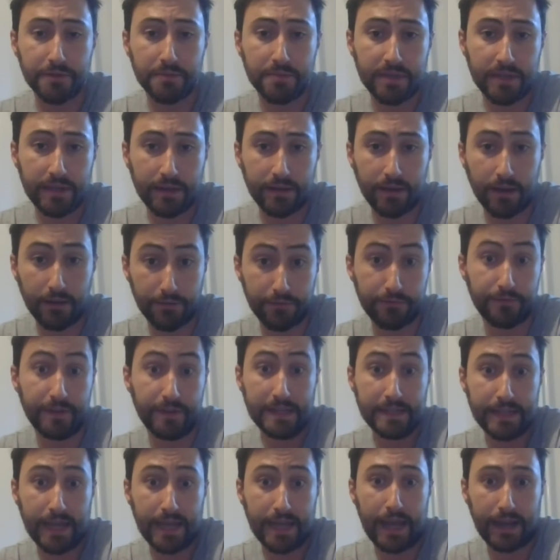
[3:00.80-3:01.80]
be a
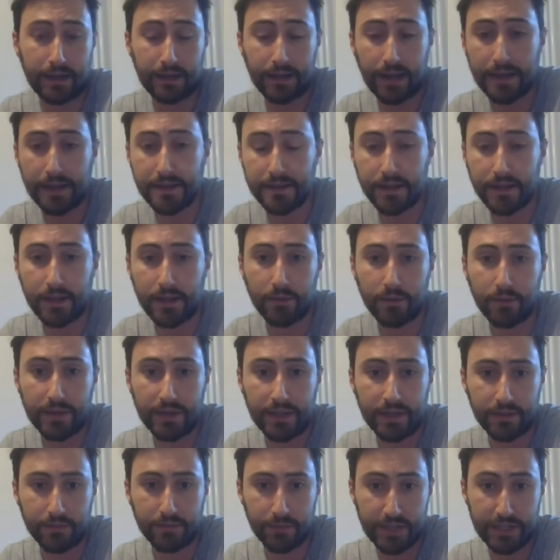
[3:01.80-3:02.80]
fintech lender. We're
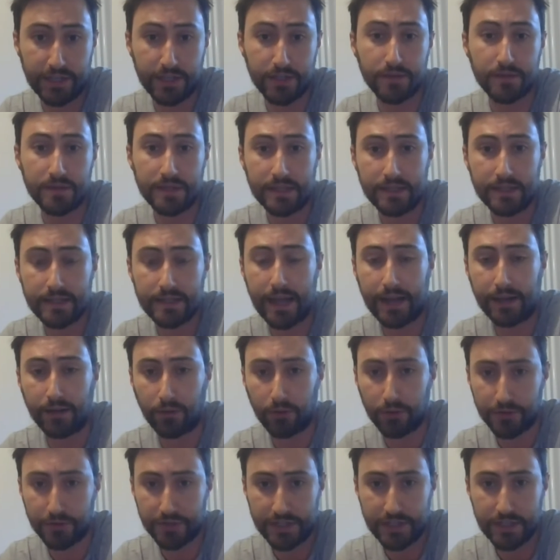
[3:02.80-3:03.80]
using
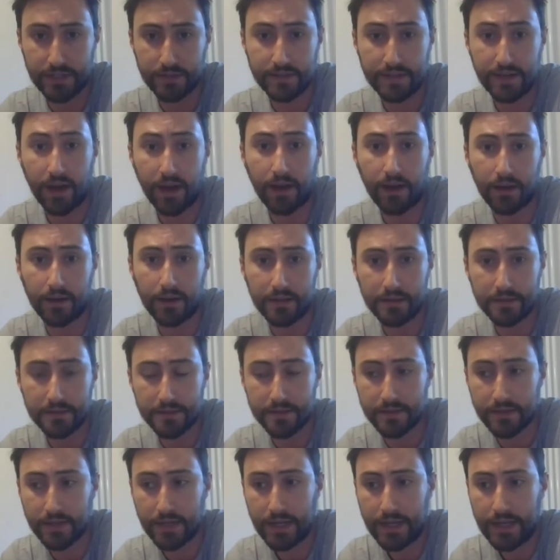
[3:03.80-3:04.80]
technology to
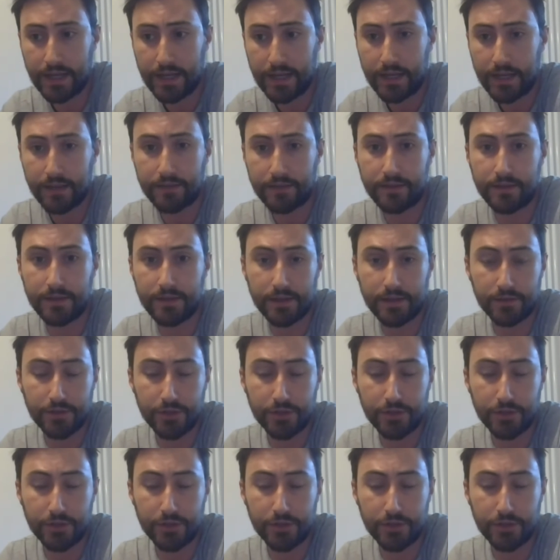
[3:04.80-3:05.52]
enhance the